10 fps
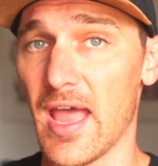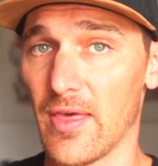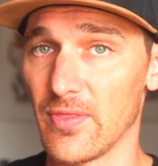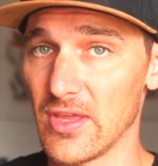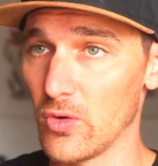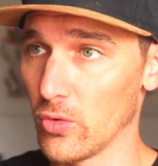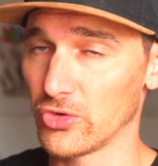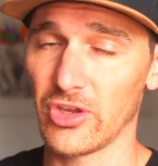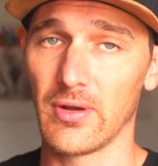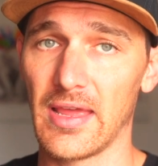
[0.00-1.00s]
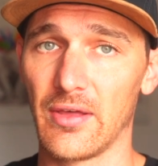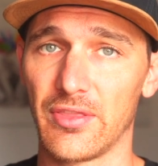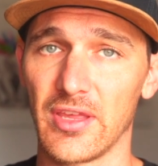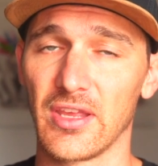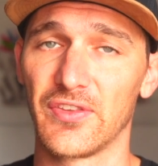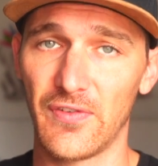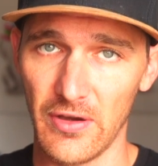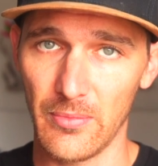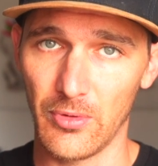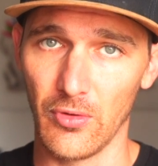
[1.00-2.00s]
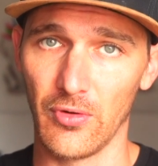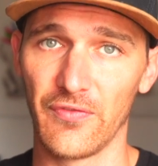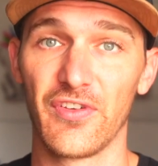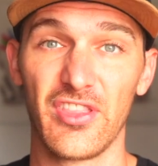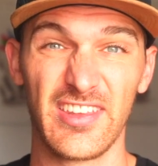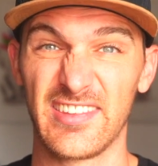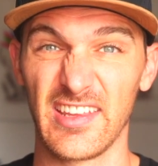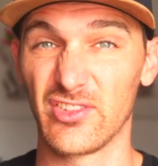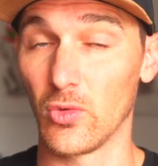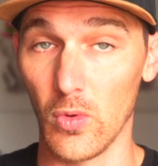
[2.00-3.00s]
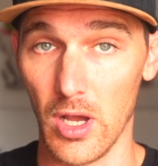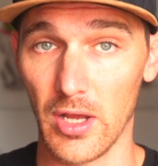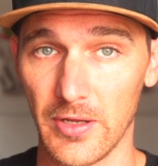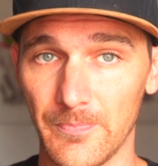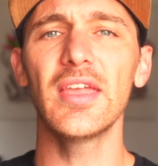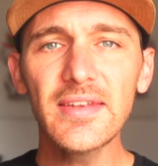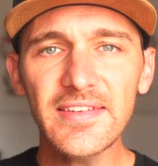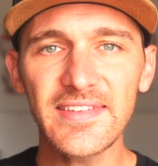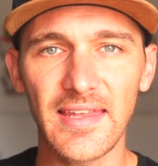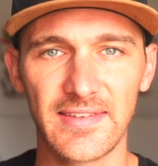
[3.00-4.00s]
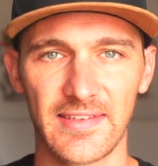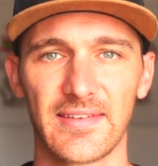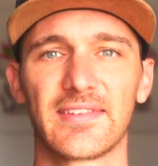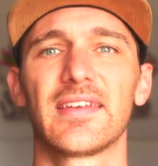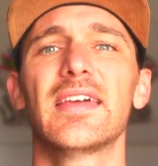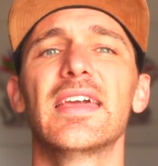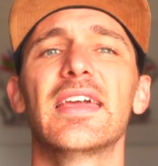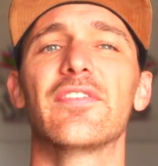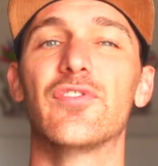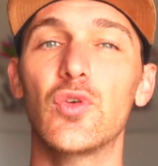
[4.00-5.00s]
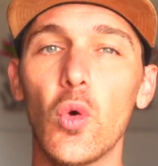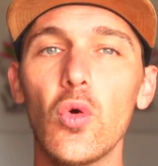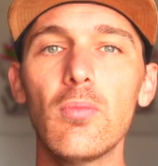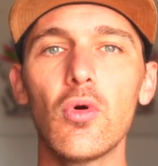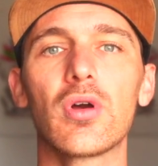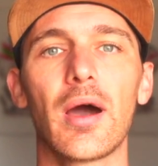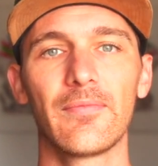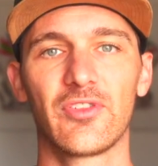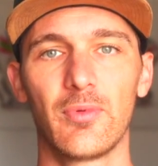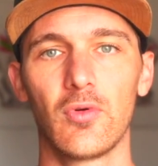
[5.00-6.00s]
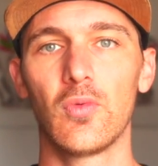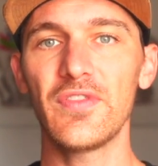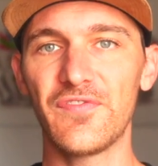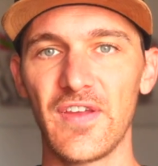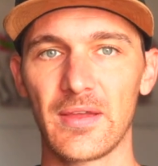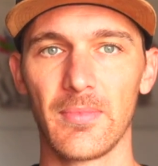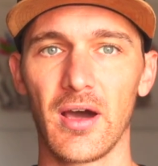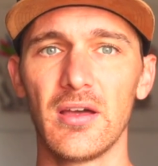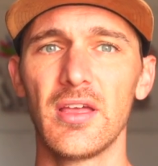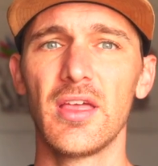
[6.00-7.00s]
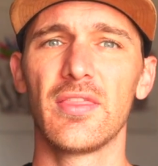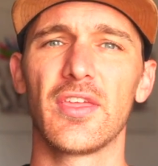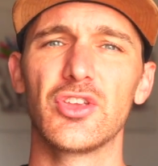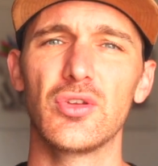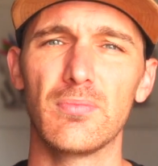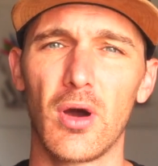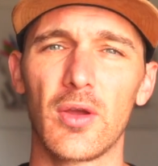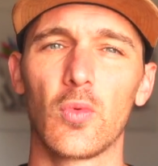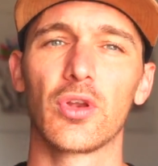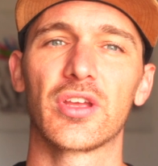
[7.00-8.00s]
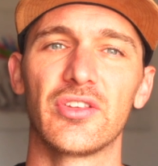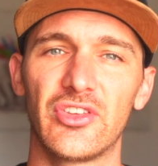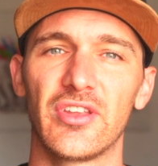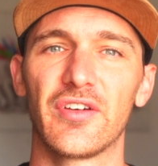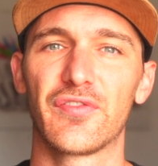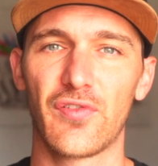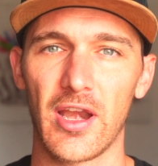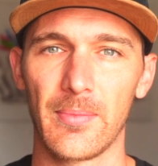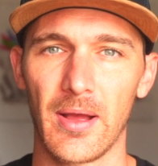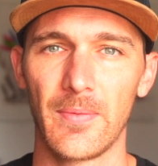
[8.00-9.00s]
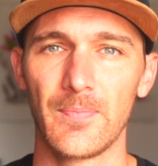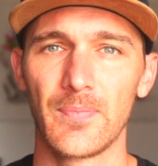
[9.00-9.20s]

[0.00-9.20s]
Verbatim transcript: And the auto layout thing is very important for this thing to work. In a sentence, if you're more comfortable with Figma, then you might want to consider Framer.